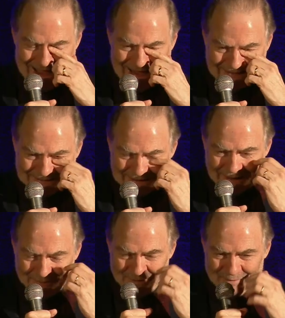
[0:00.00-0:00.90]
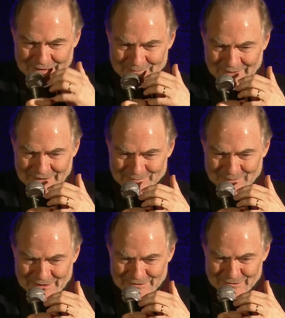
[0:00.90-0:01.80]
And I mean,
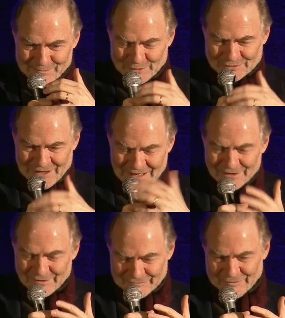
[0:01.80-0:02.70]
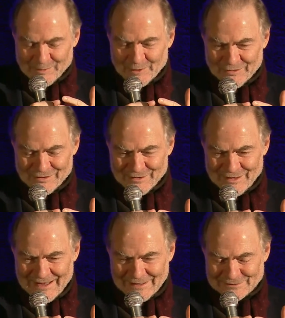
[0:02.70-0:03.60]
my spontaneous response to
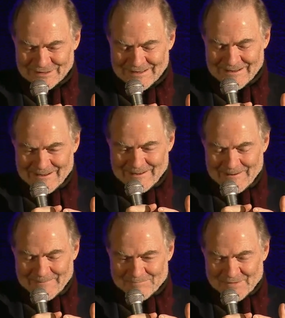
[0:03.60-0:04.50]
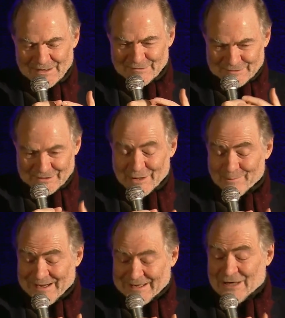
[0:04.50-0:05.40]
that is to
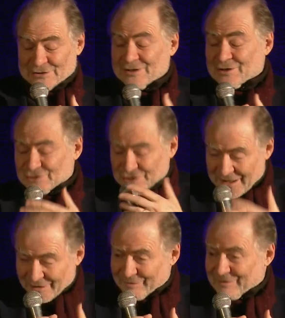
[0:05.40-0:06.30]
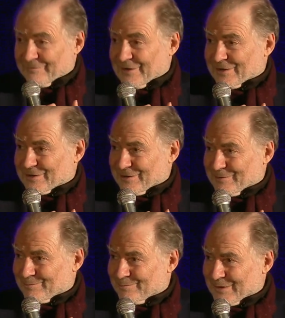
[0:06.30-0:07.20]
go back actually to
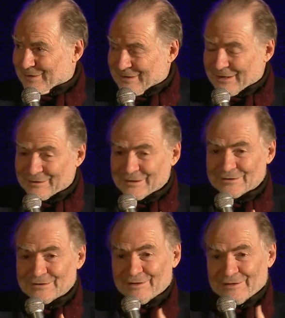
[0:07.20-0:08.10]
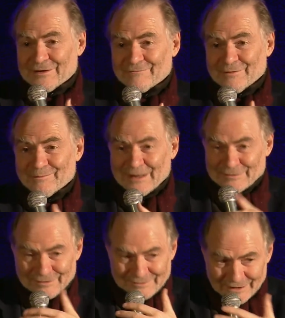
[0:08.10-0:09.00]
Czechoslovakia, because I certainly think of the
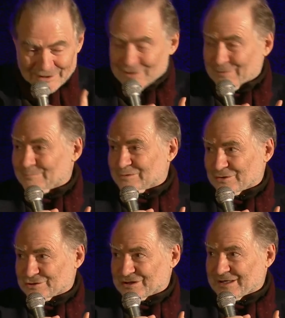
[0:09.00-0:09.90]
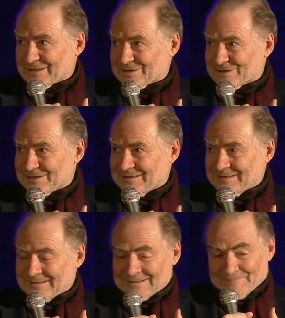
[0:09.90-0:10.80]
Masarykian project,
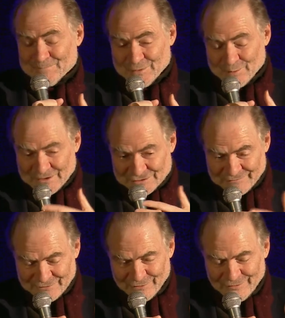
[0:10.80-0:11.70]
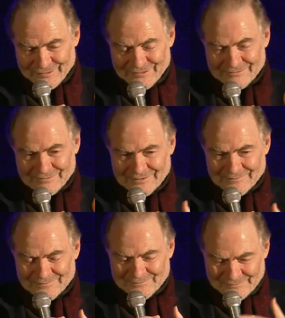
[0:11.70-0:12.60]
to which, of course,
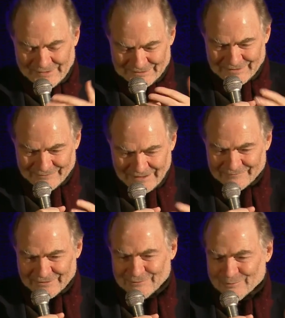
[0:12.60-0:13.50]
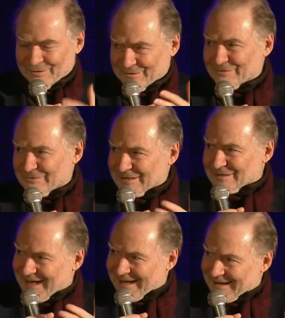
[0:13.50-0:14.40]
Václav Havel was a
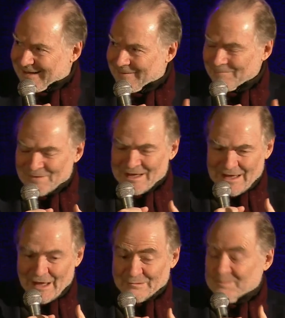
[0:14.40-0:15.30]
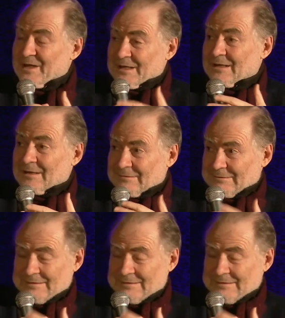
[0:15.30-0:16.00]
great heir, as being